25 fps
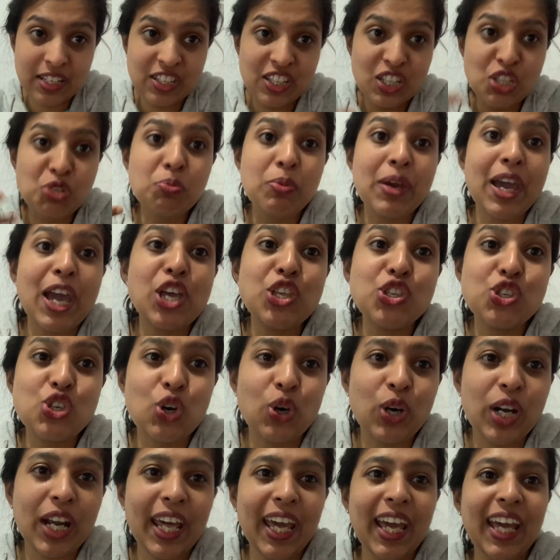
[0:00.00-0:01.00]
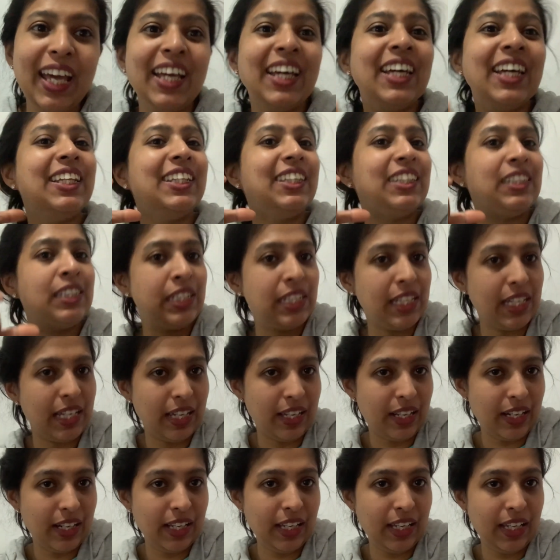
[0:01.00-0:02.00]
is based on a
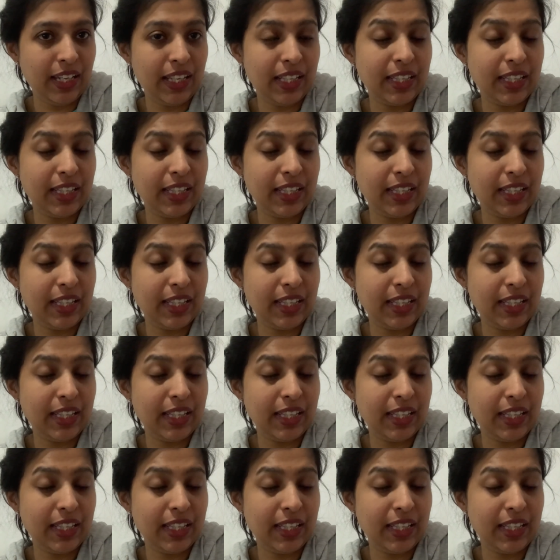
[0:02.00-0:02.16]
theory.